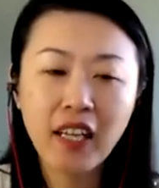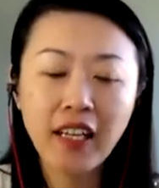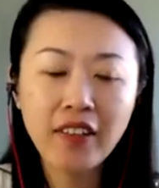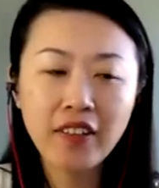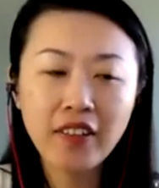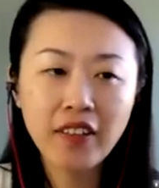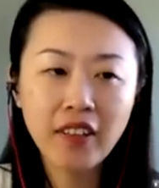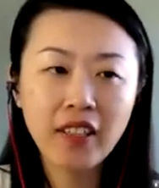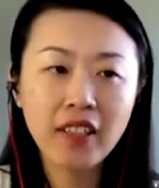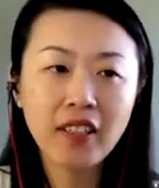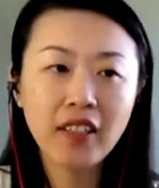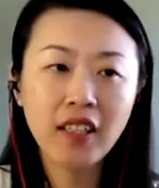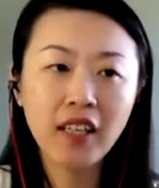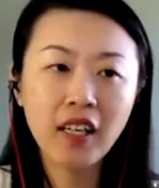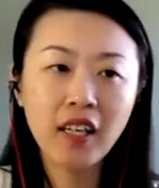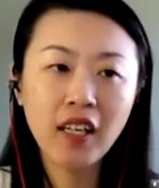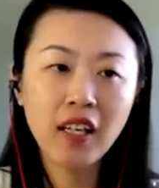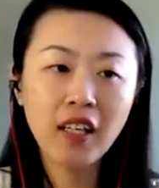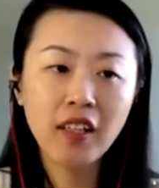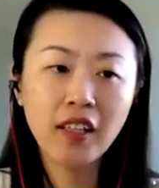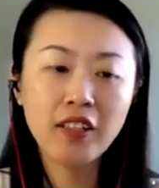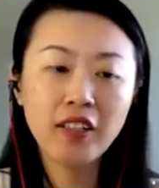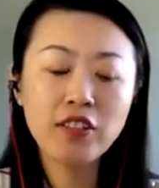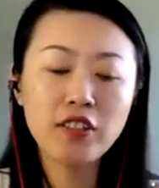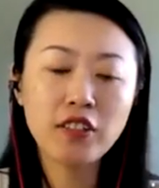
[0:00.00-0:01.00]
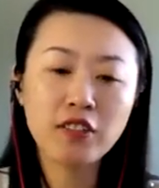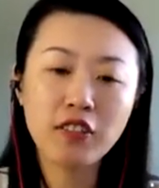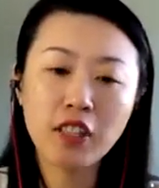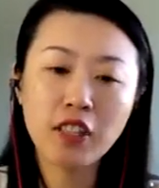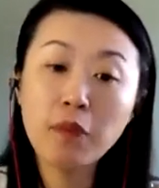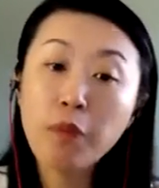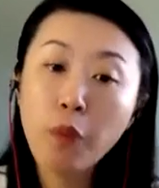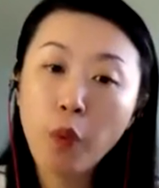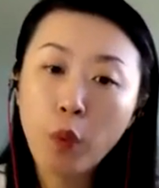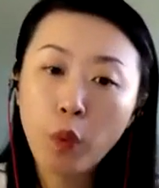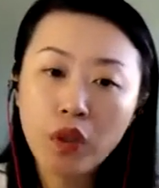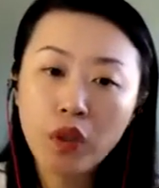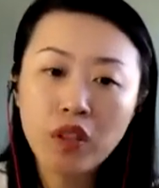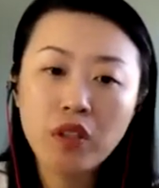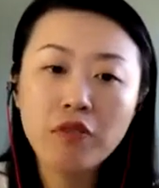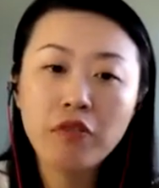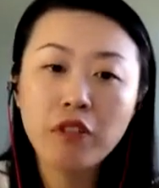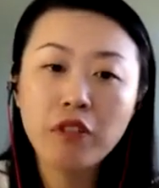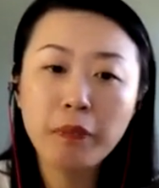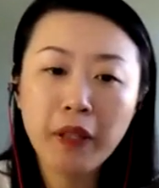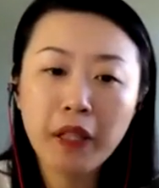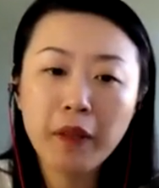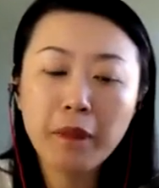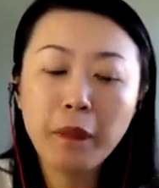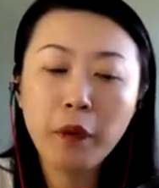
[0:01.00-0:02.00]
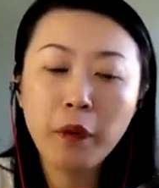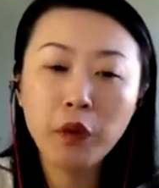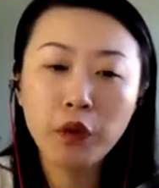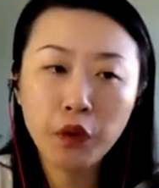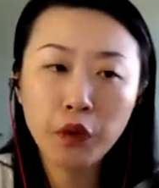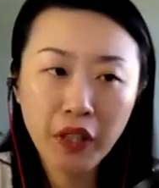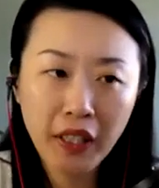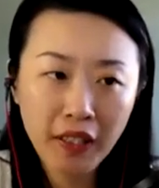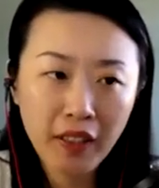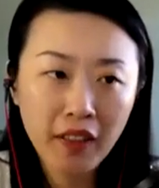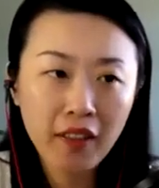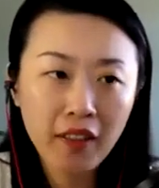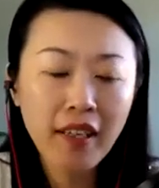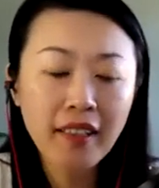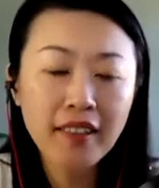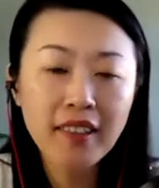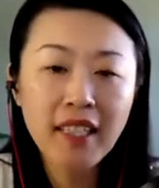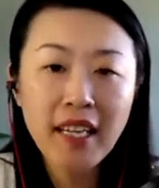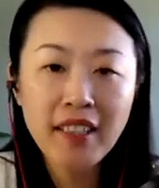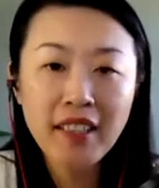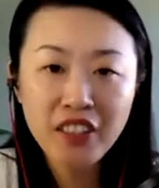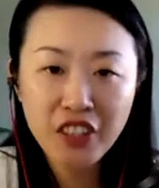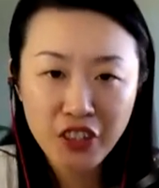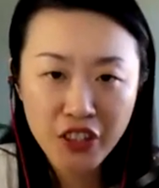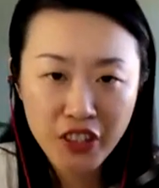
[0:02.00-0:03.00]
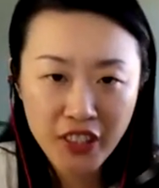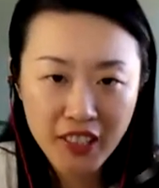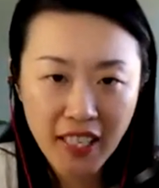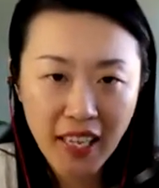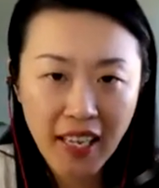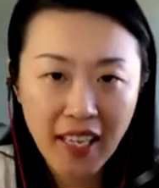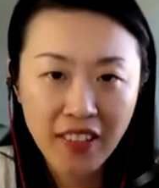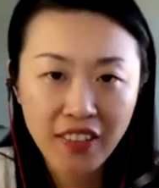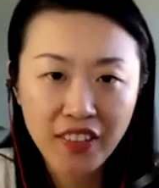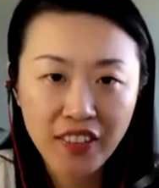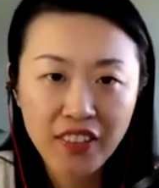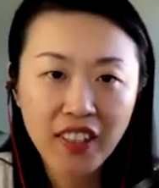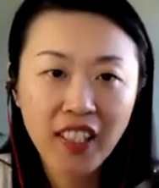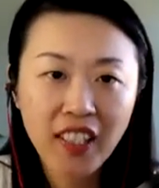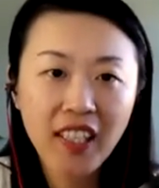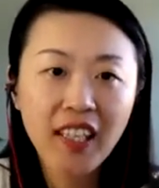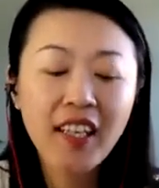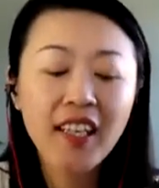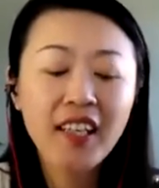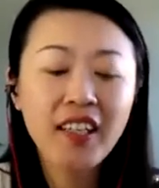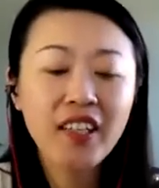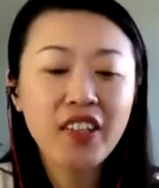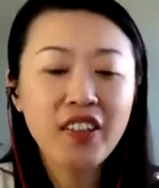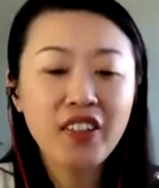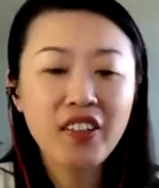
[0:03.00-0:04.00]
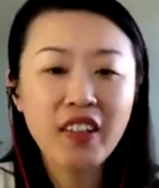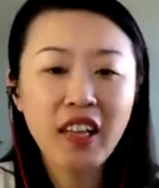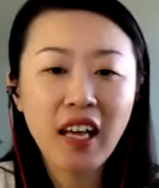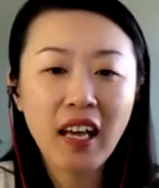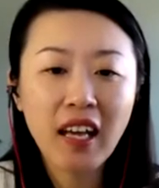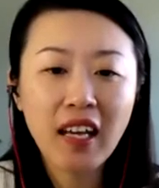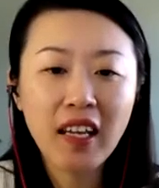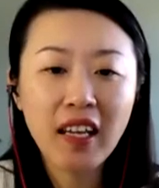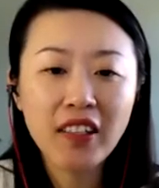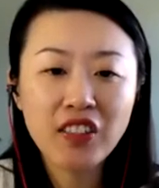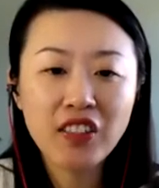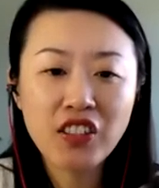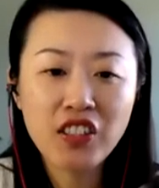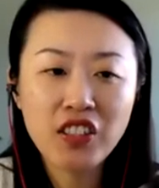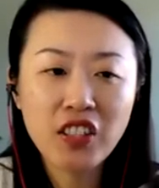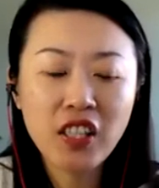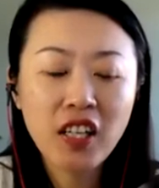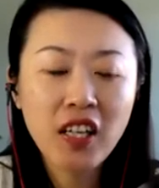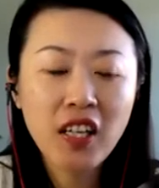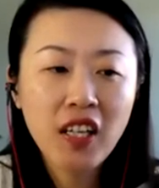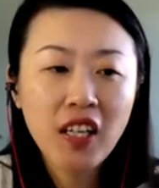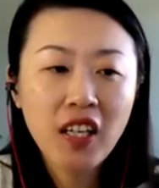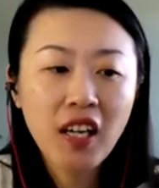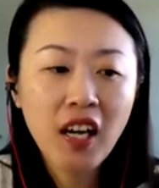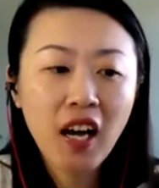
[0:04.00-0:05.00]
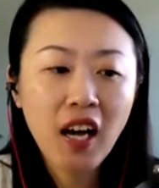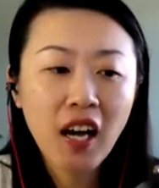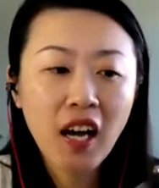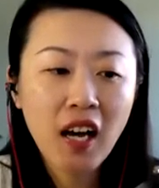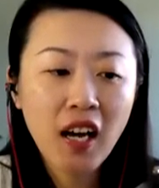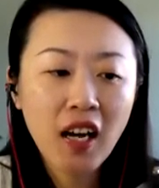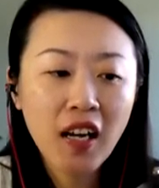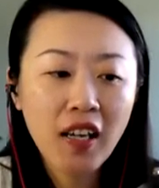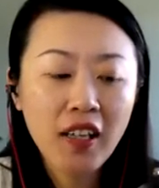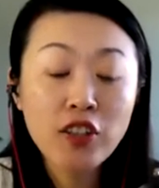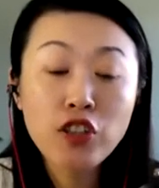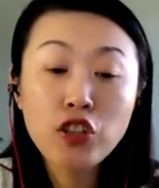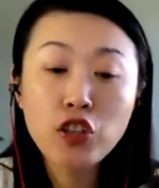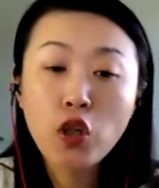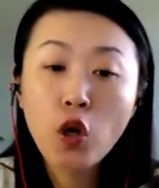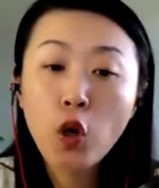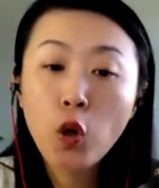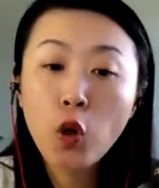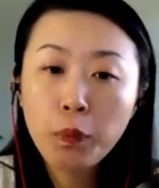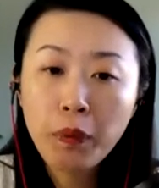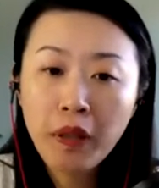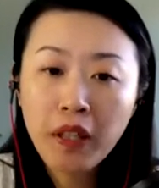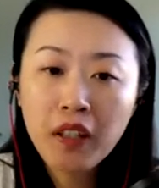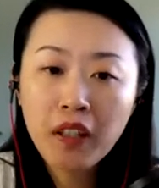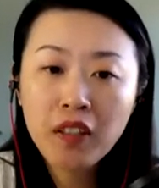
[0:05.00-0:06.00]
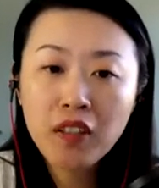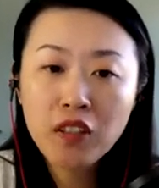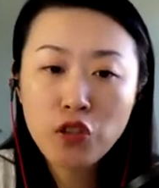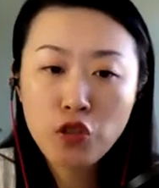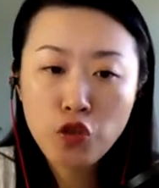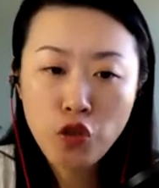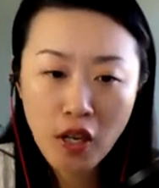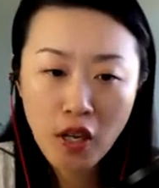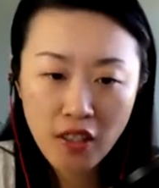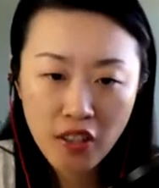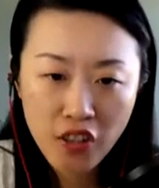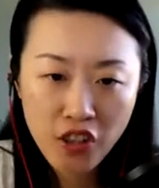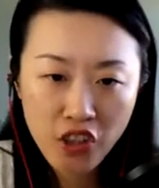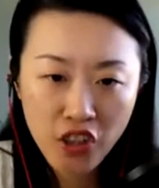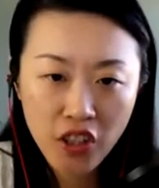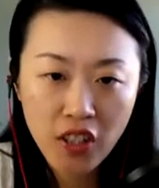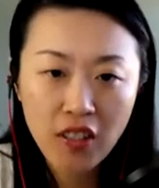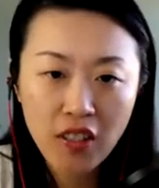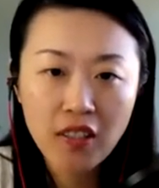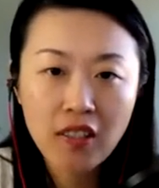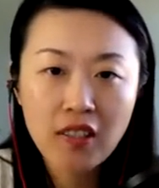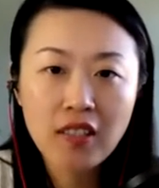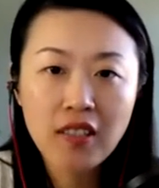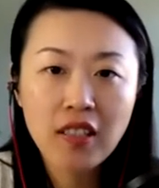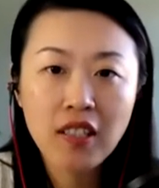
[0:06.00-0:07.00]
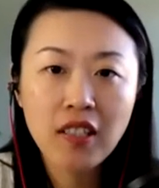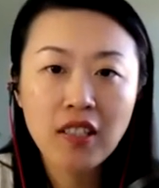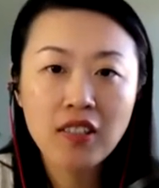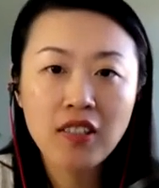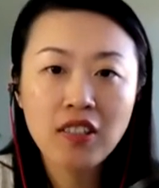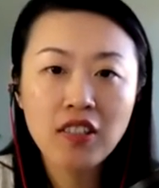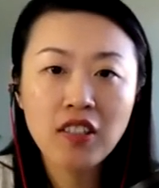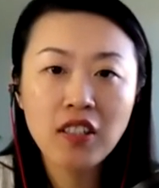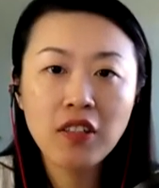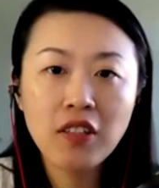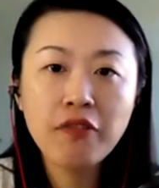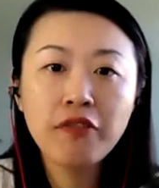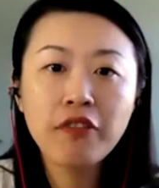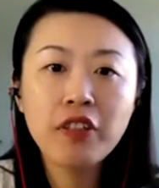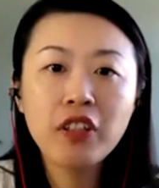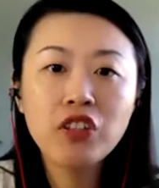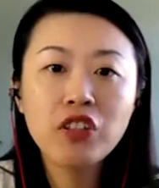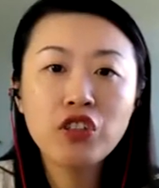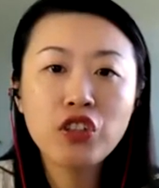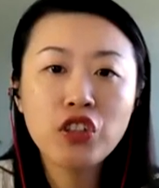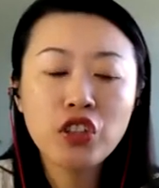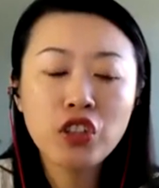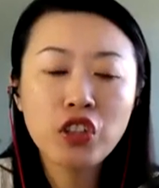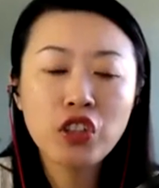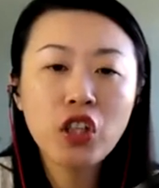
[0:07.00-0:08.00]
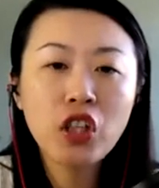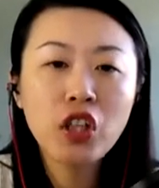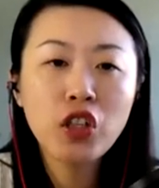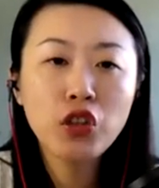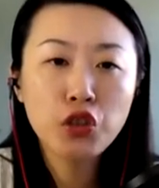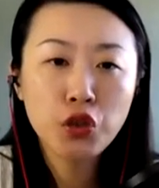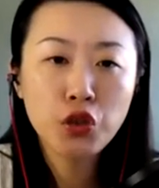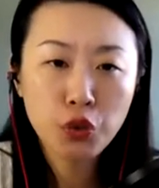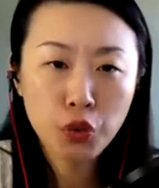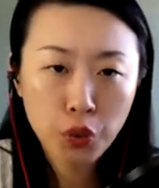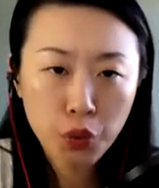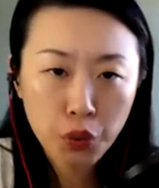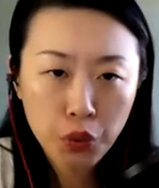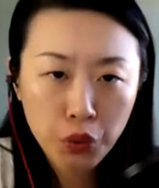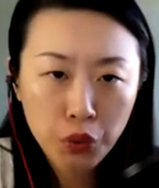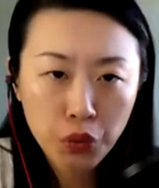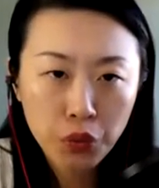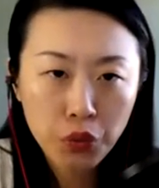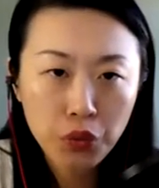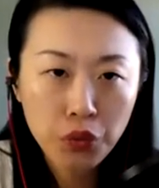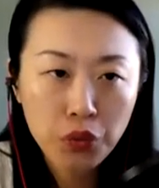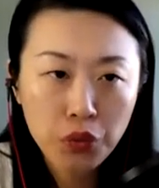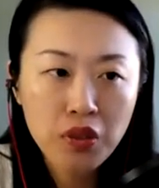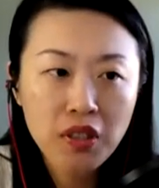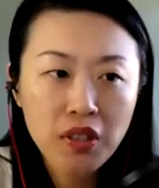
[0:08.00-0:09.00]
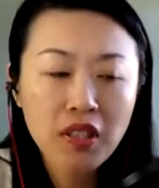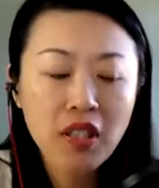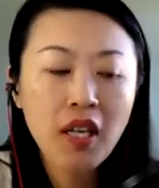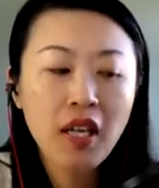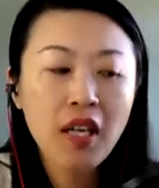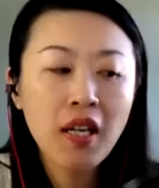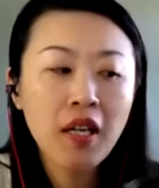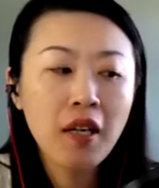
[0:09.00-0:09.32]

I think it's important for people to hear and understand that it's coping strategies, it's different tools,